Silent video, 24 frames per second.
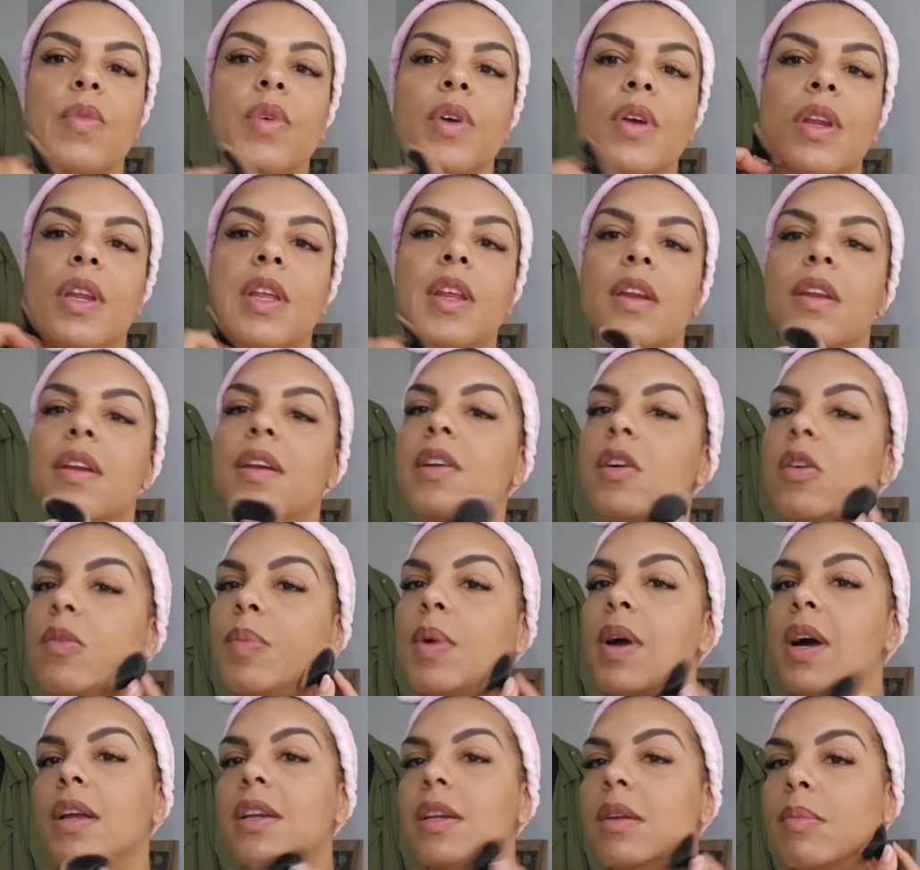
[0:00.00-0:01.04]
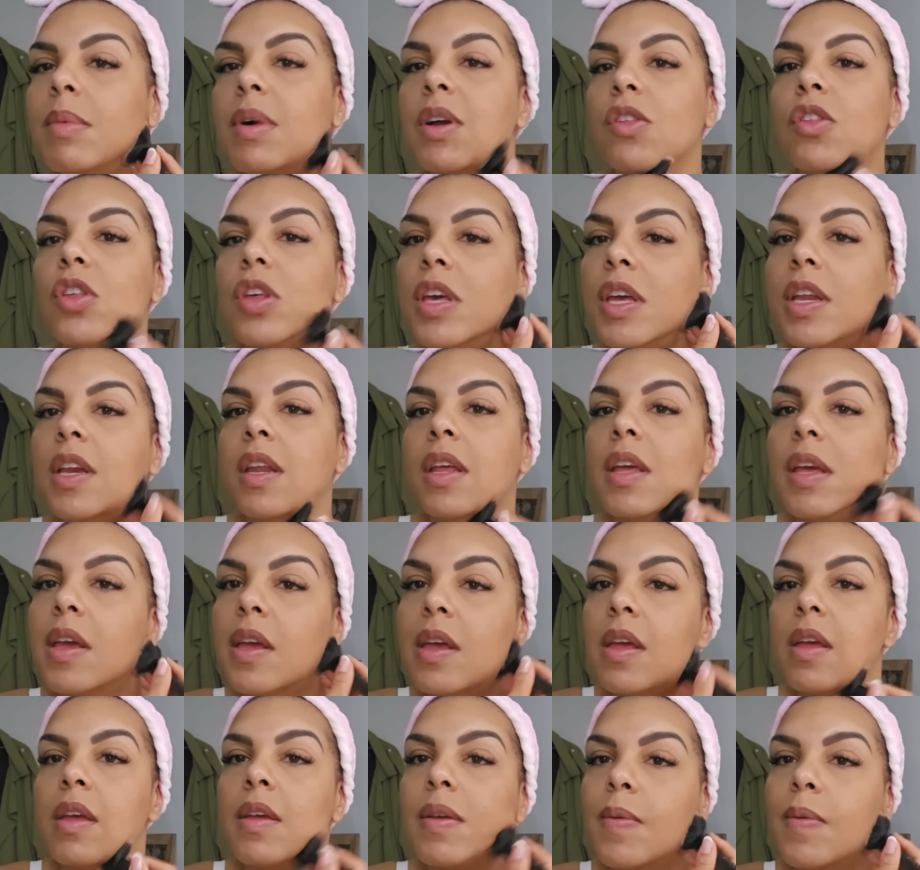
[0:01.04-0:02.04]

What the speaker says: and then a little bit under my chin here.